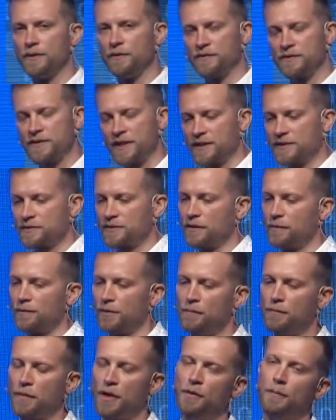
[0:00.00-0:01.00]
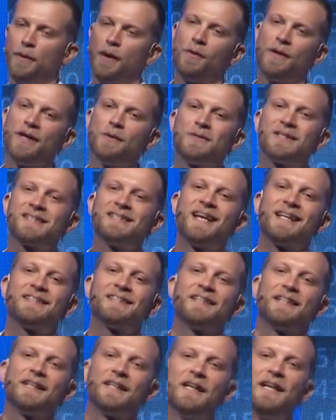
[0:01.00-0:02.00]
on desktop, on mobile. It was
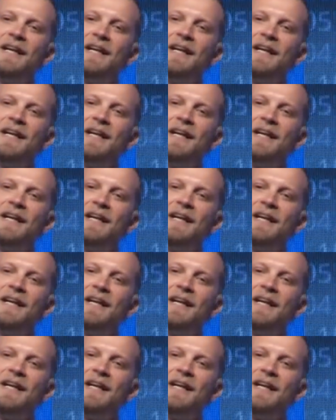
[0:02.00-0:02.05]
netting